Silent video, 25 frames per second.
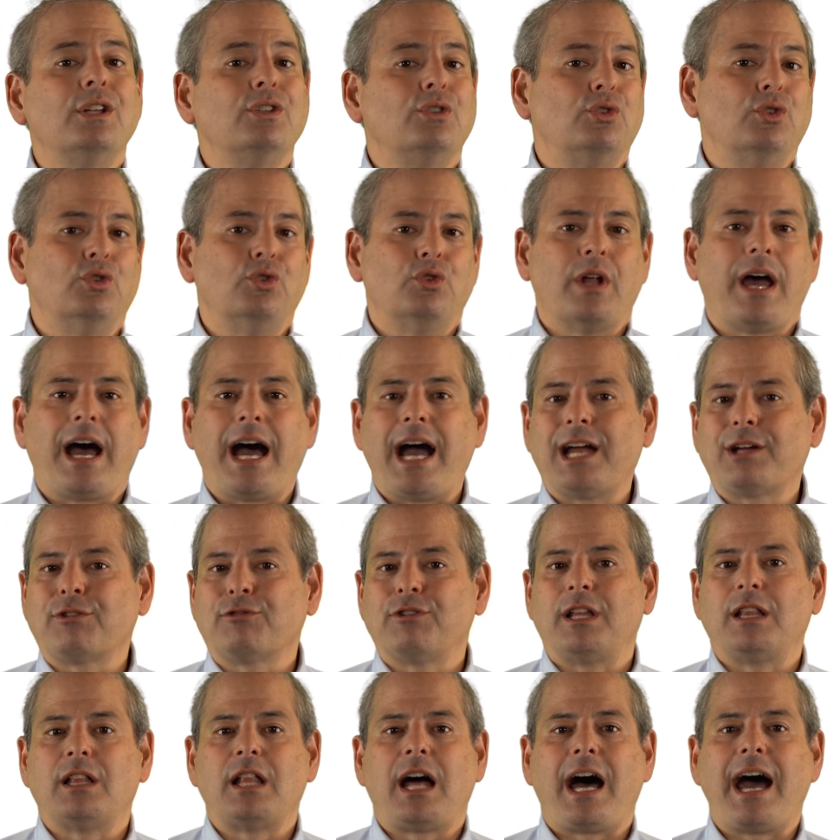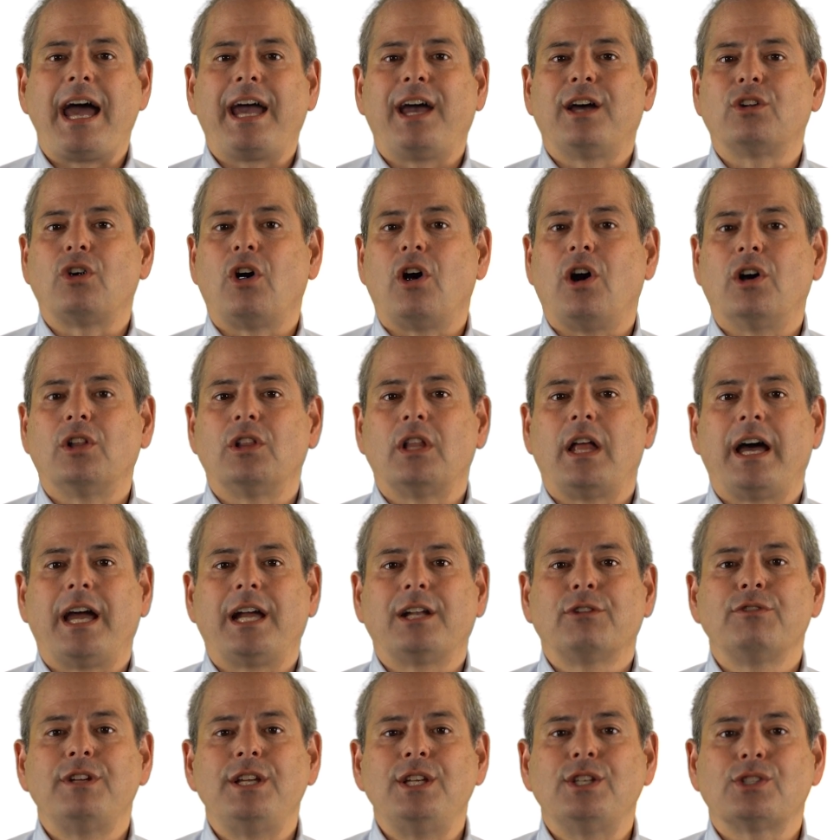Do not rely on
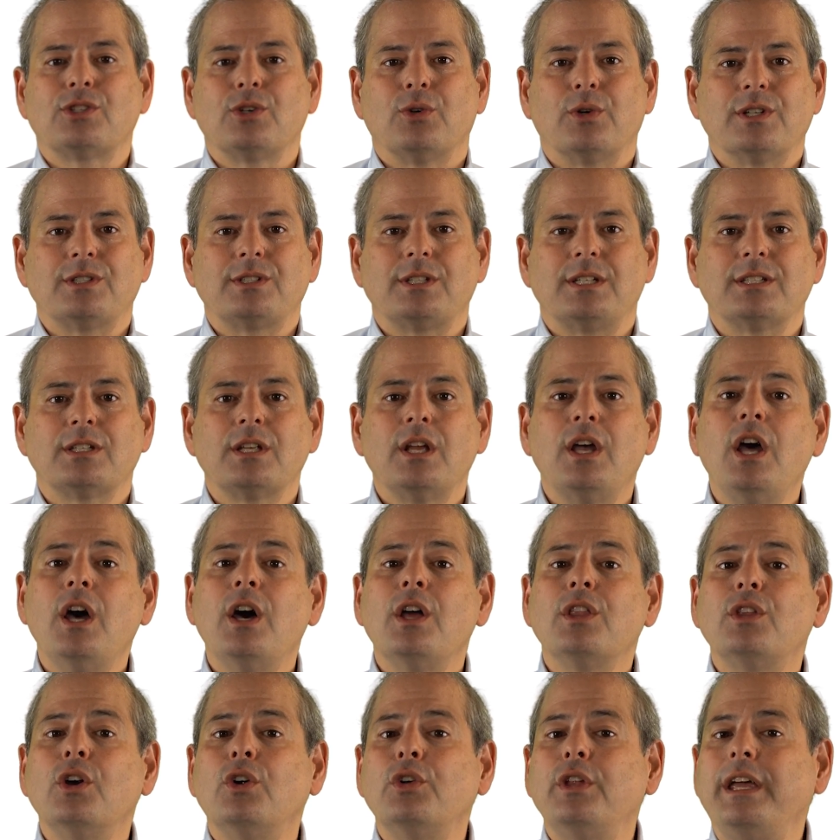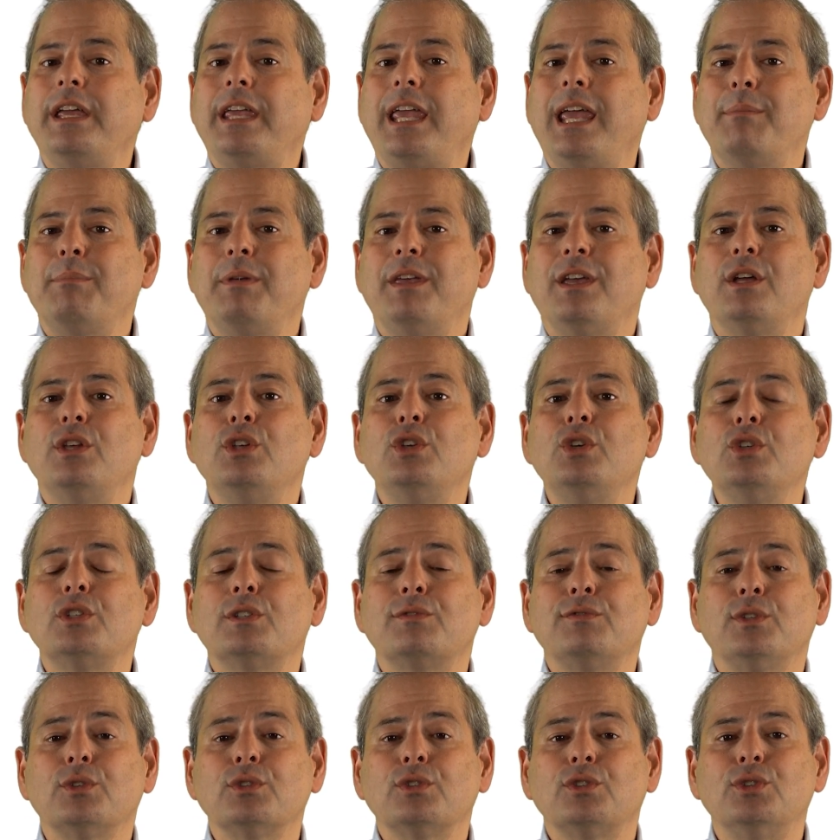online resources. Though they can be a
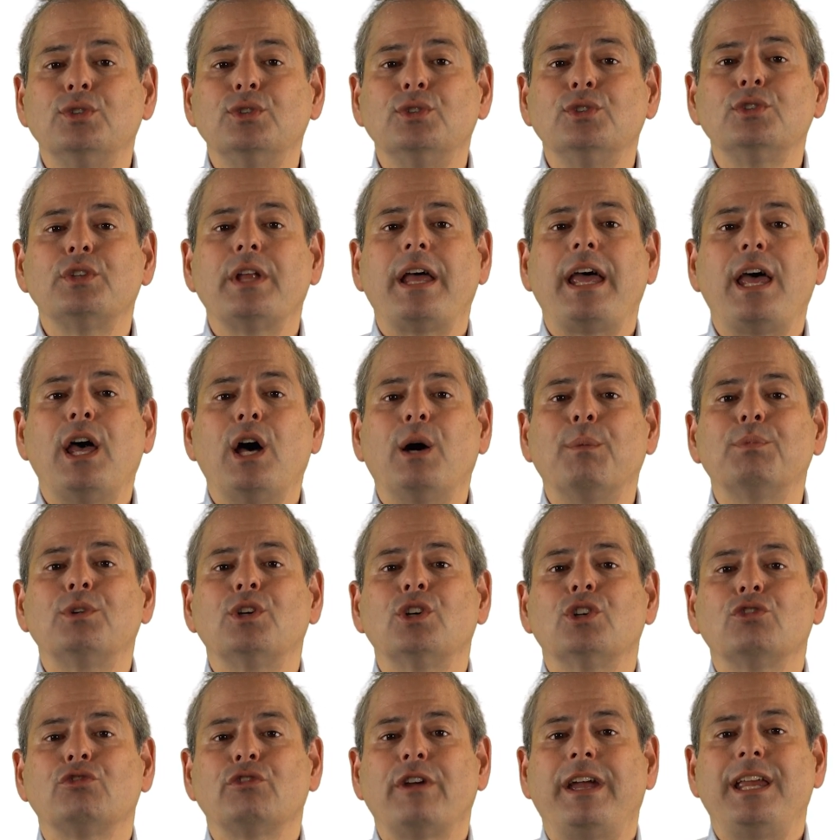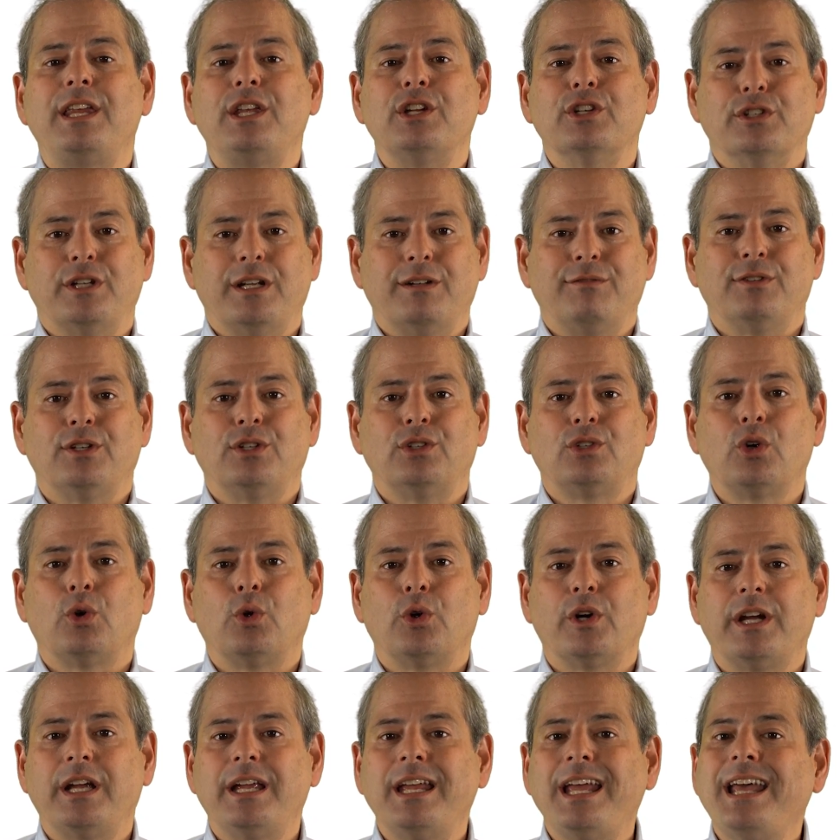useful tool to help create your
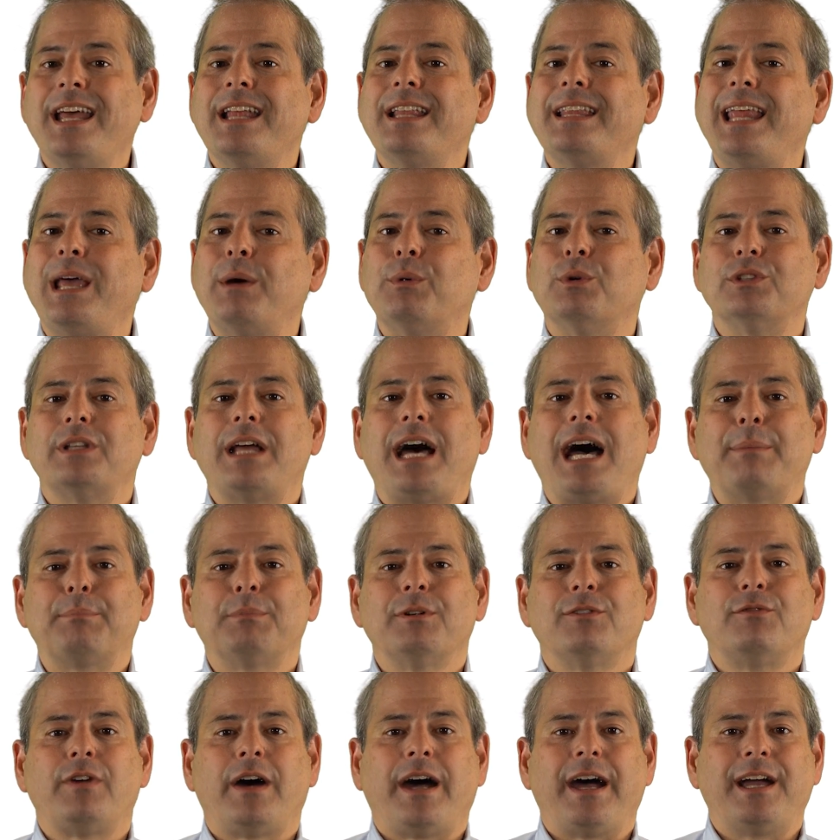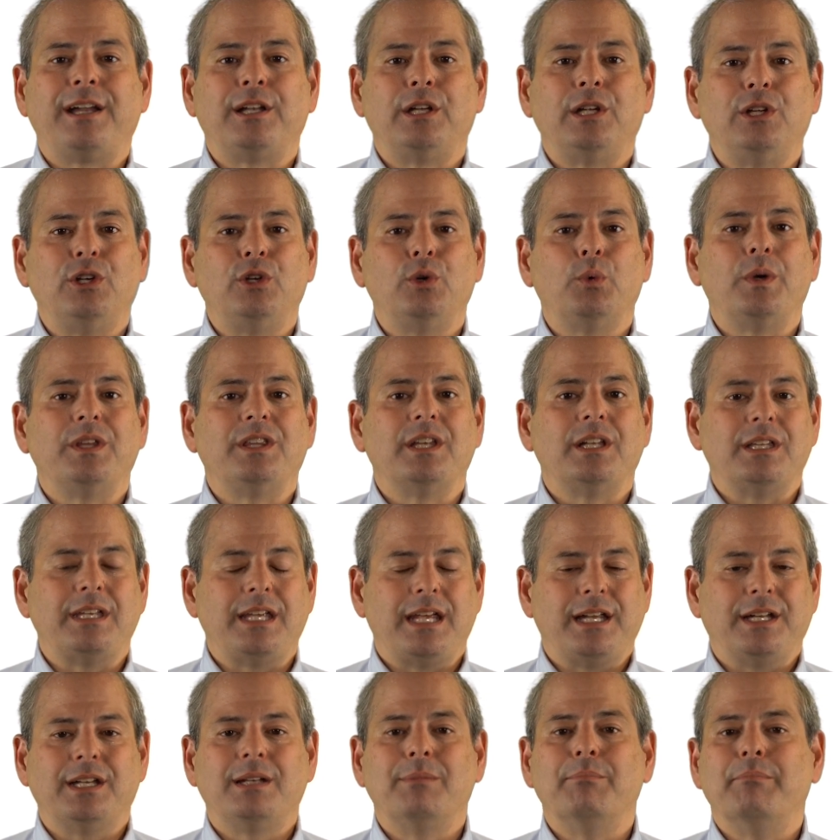inventory, they will not provide you with the
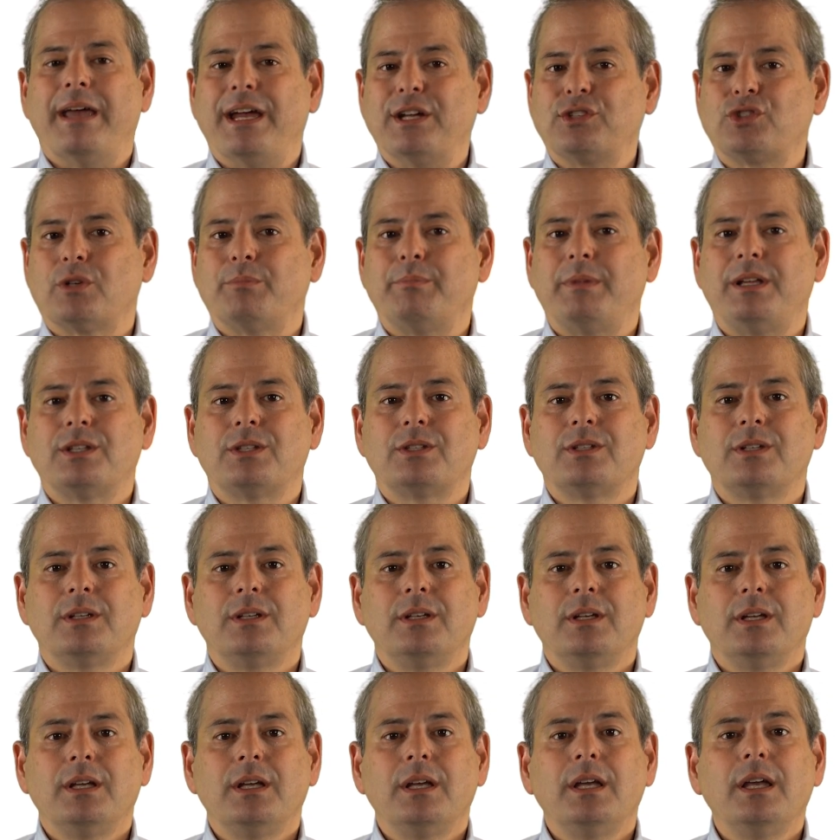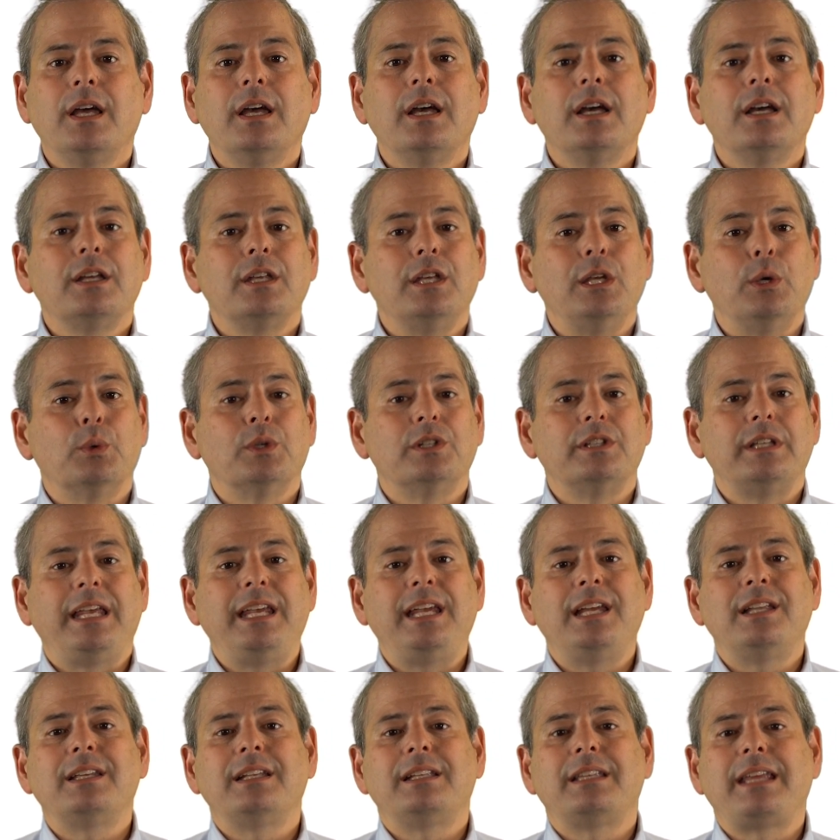needed measurements. You will
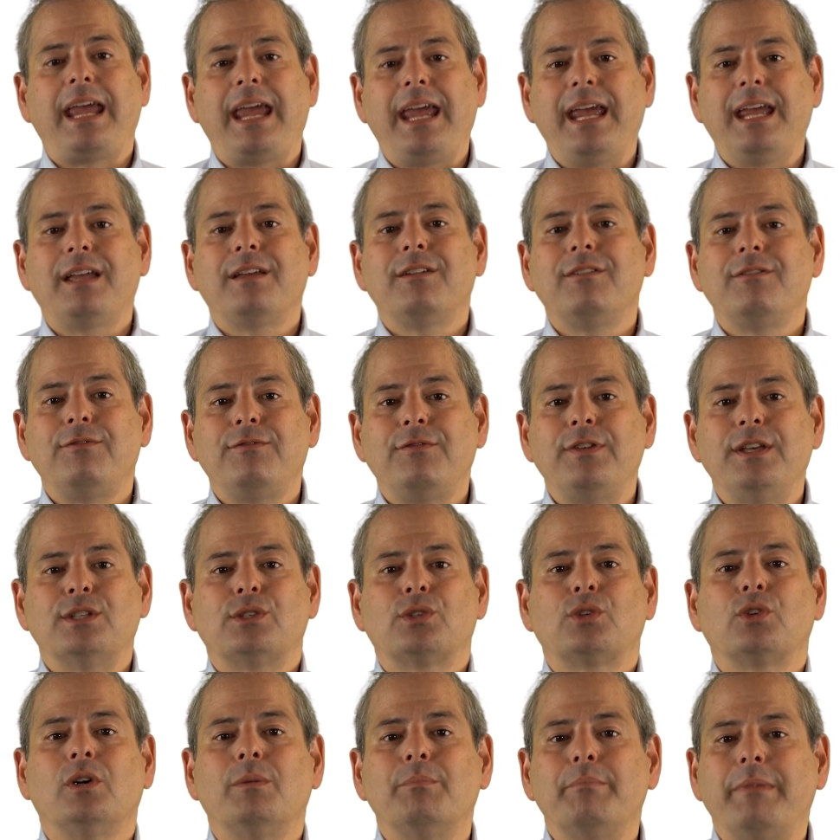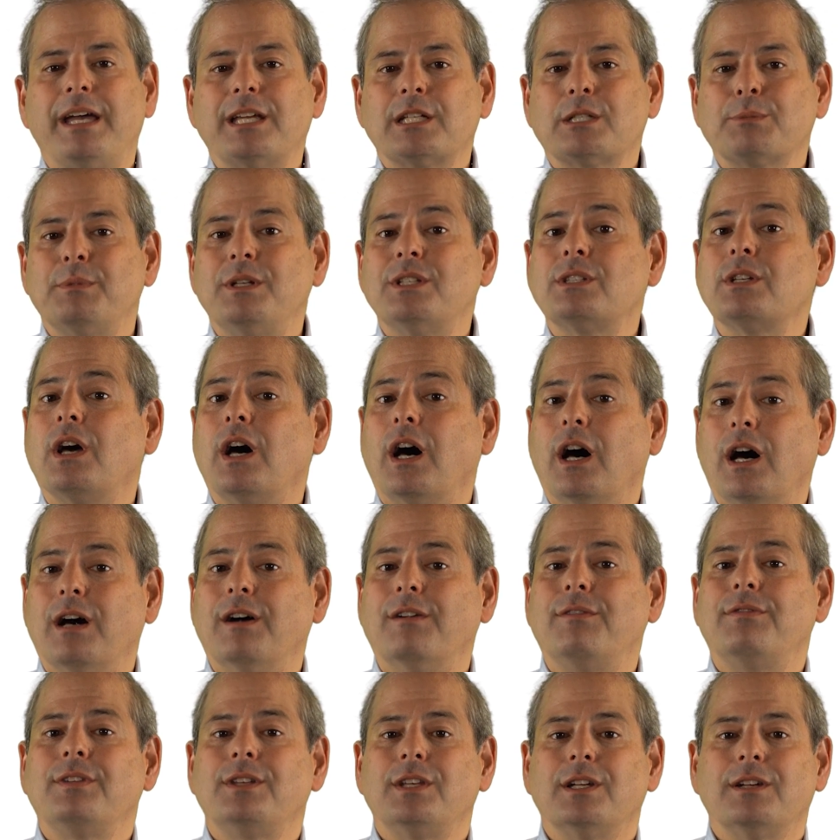need to take physical measurements
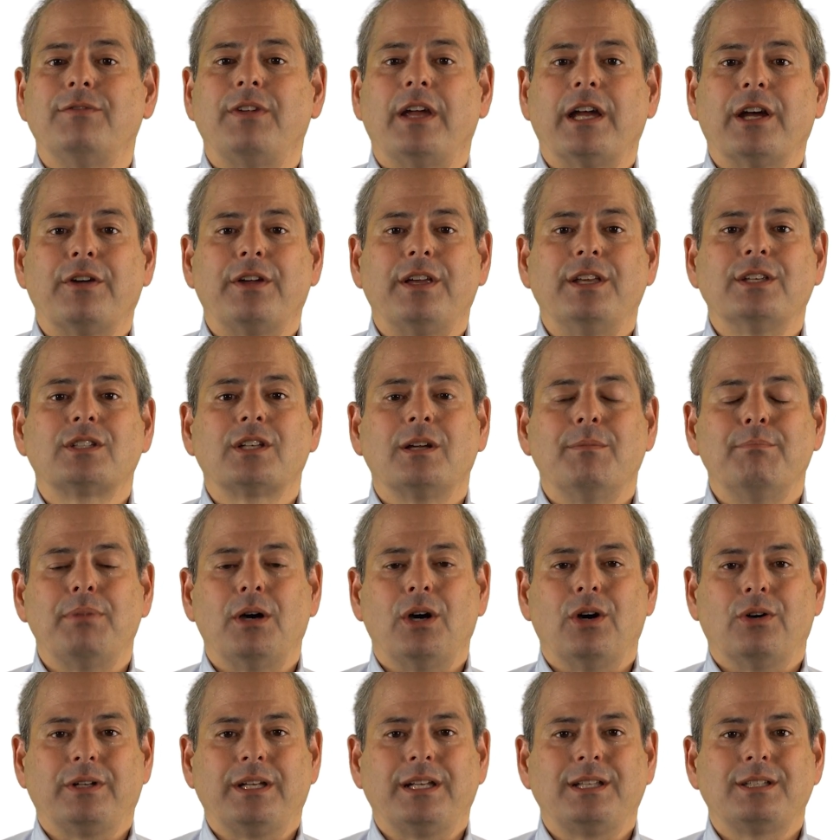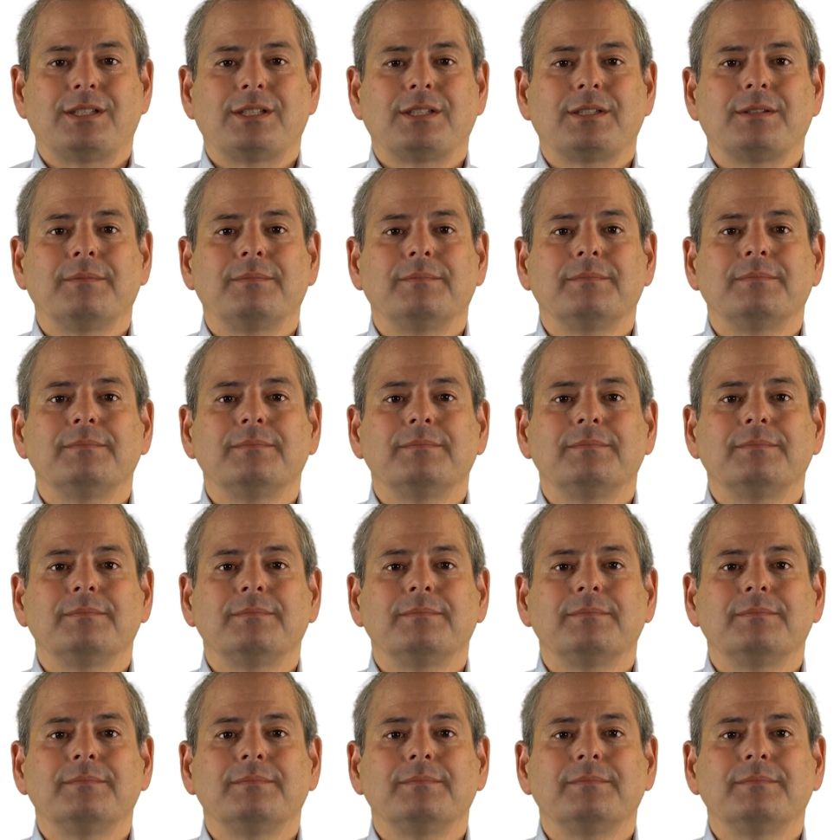of your various components.